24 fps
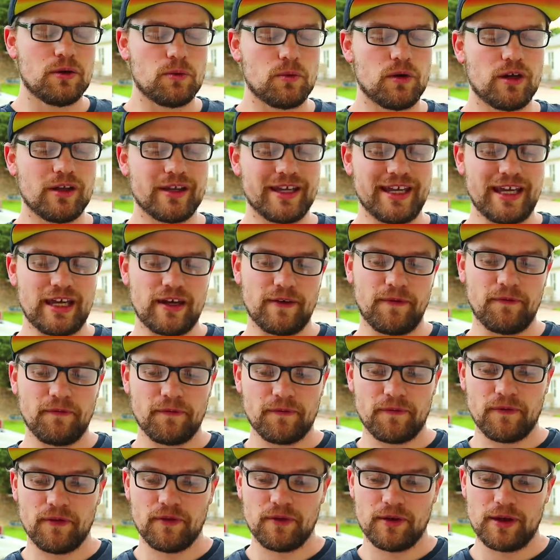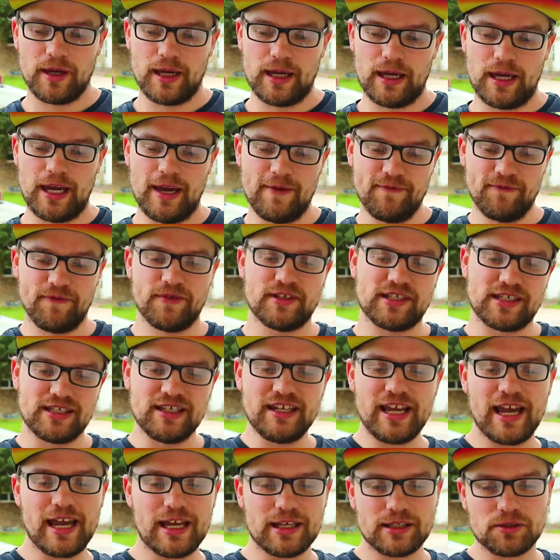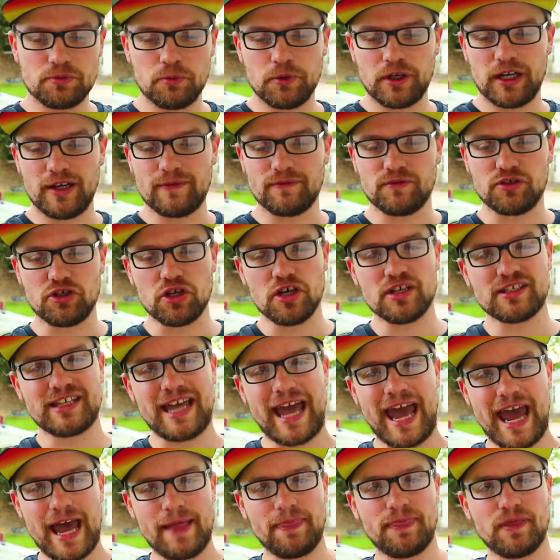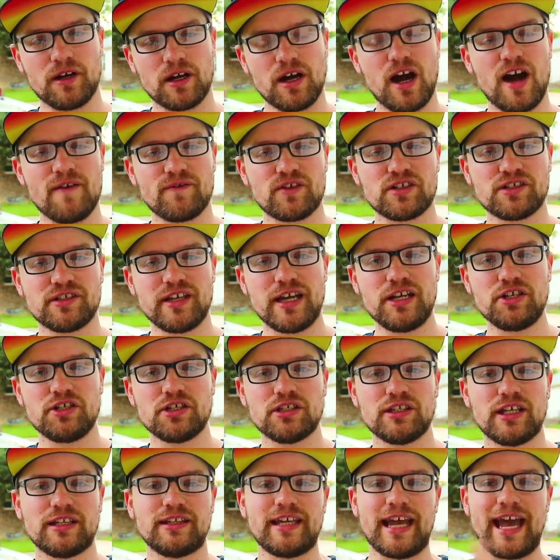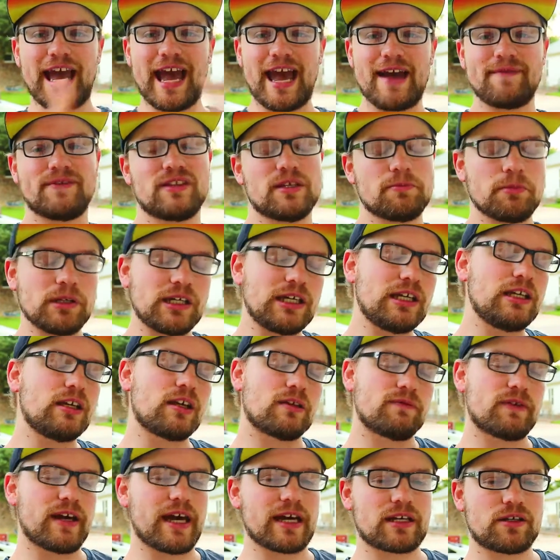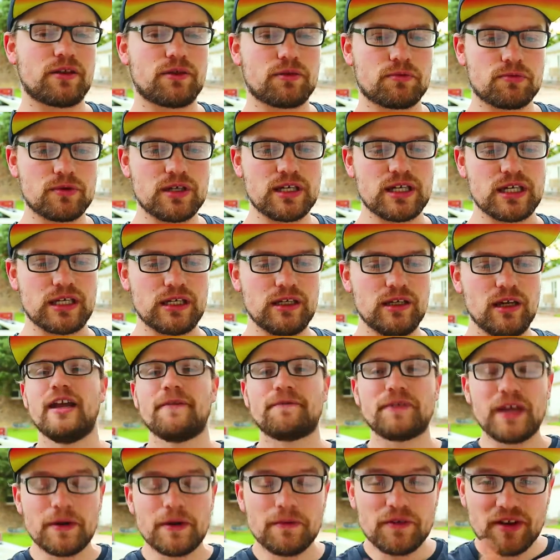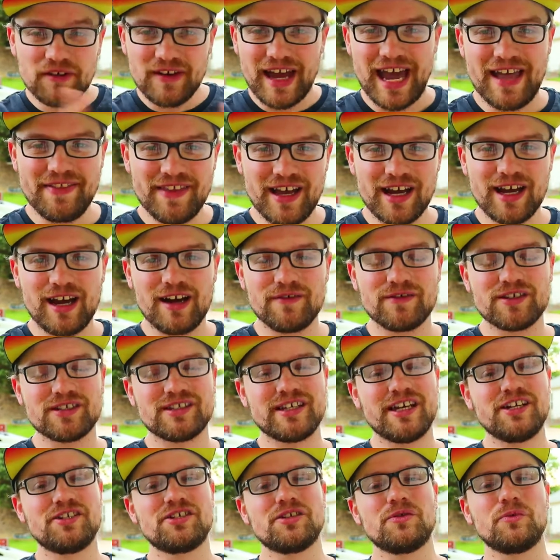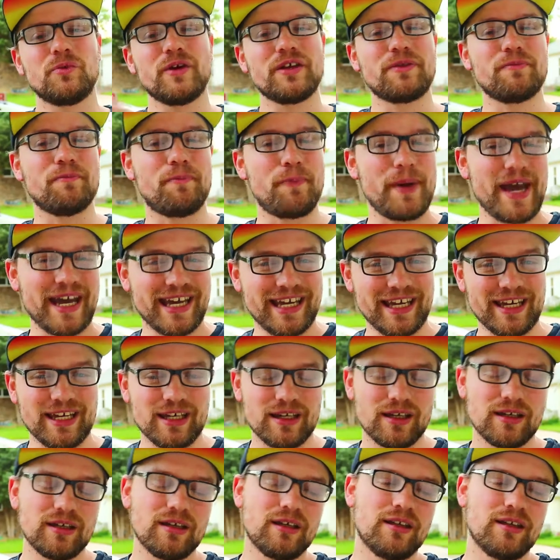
well, if Enfys Nest would have just had the conversation that they have at the beginning of Act three, if they would have had that conversation with Beckett